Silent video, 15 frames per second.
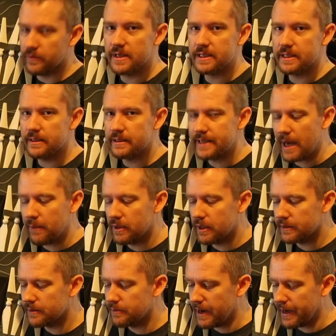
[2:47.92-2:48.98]
what is it, the
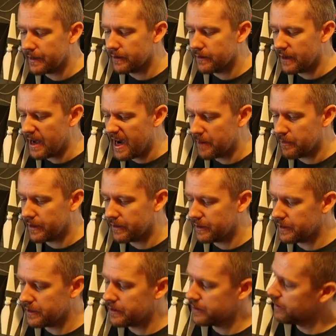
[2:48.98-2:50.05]
tablet, my iPad
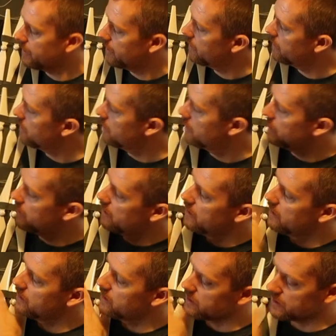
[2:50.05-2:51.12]
here,
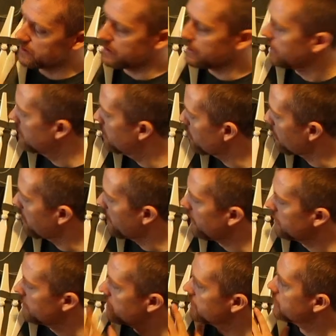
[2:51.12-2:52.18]
just the
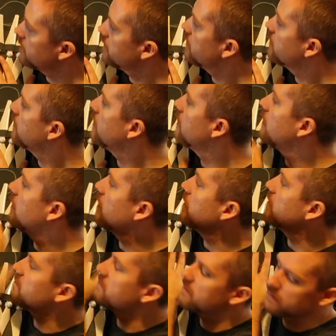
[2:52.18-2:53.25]
propellers,
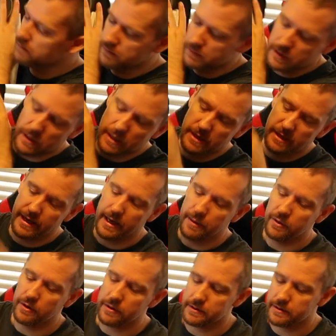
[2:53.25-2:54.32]

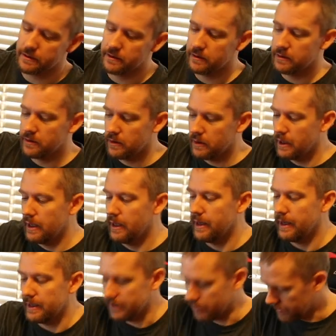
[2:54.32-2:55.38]
cables,
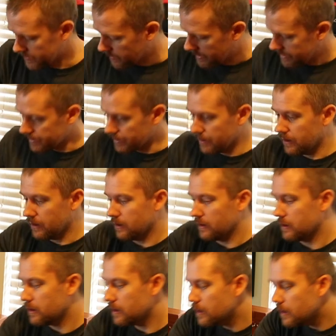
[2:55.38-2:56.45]
and it also has a little
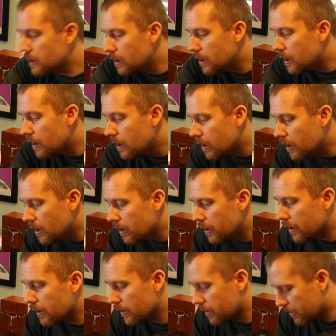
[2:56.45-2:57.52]

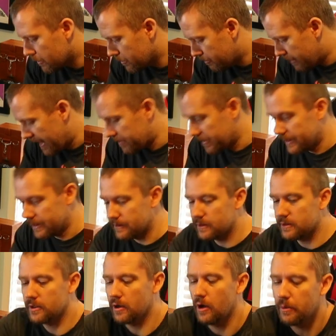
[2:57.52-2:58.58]
compartment at the
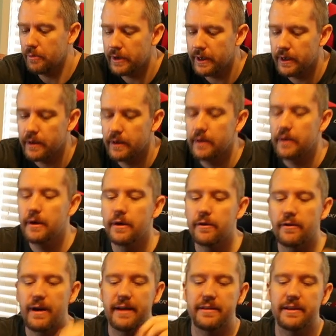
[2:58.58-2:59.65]
top,
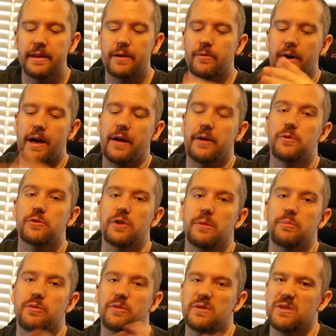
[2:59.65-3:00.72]
right here, where I usually
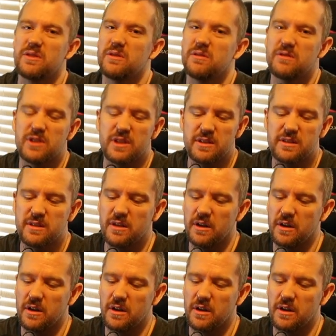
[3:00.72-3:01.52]
put just